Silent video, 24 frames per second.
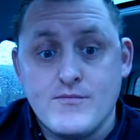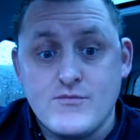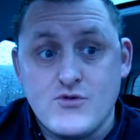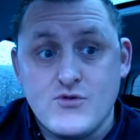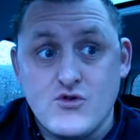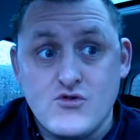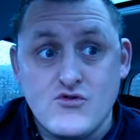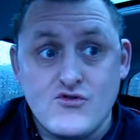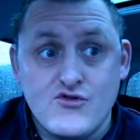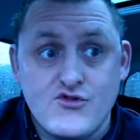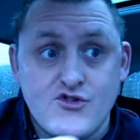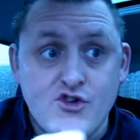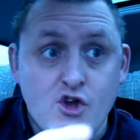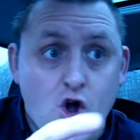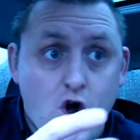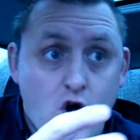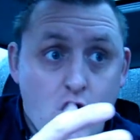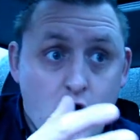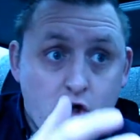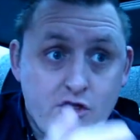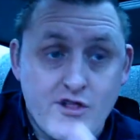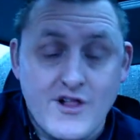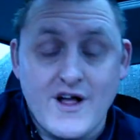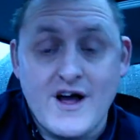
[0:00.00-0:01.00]
use the
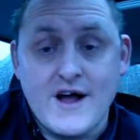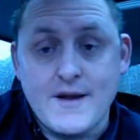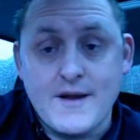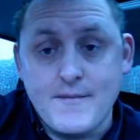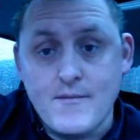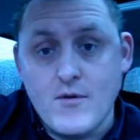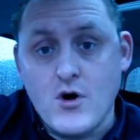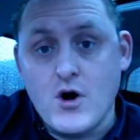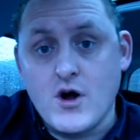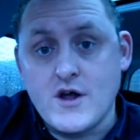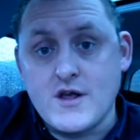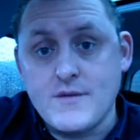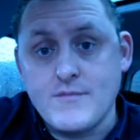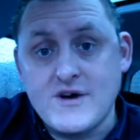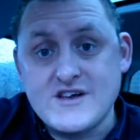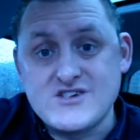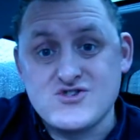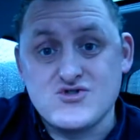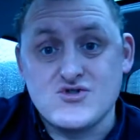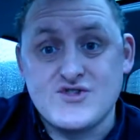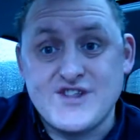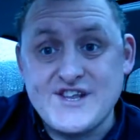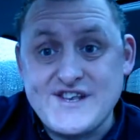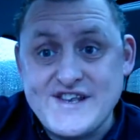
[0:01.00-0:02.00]
online
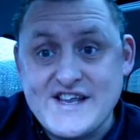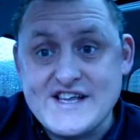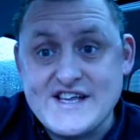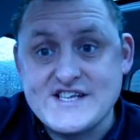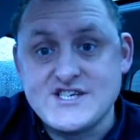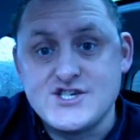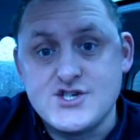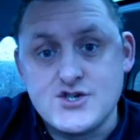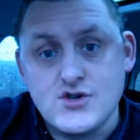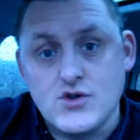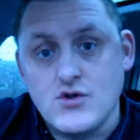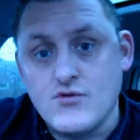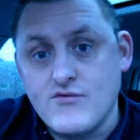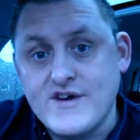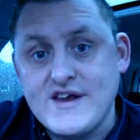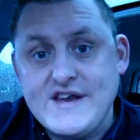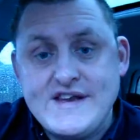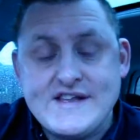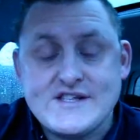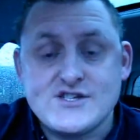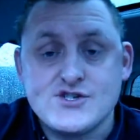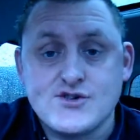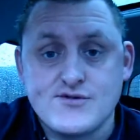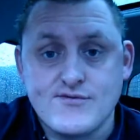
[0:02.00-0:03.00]
marketplace or the digital
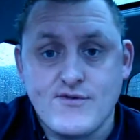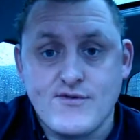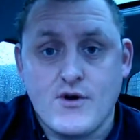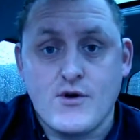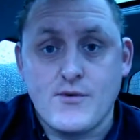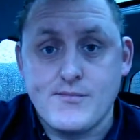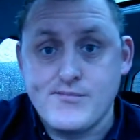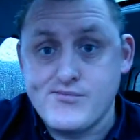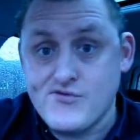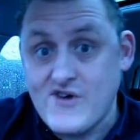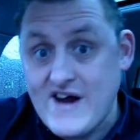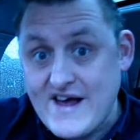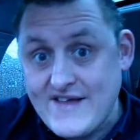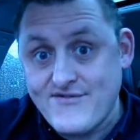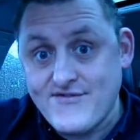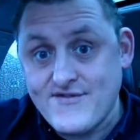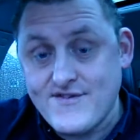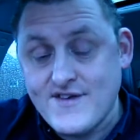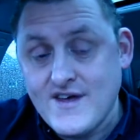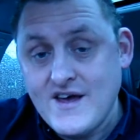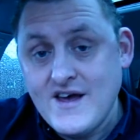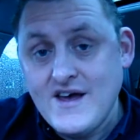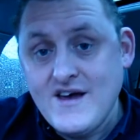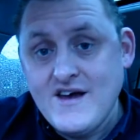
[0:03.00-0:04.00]
arena to grow
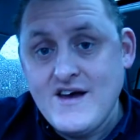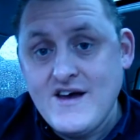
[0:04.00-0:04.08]
brands,